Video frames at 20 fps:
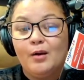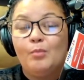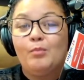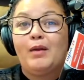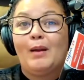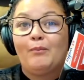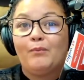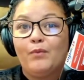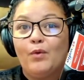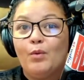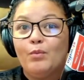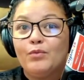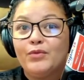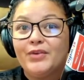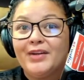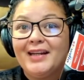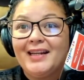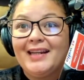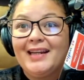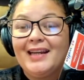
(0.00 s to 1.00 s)
platform
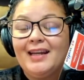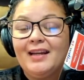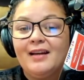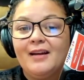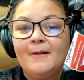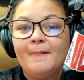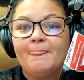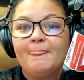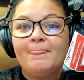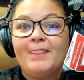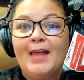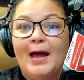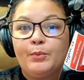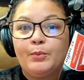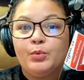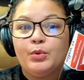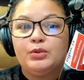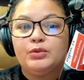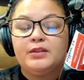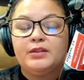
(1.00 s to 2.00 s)
really, that
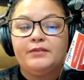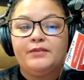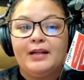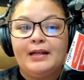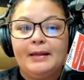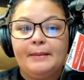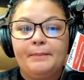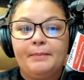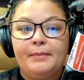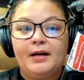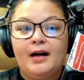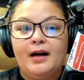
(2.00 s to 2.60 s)
will develop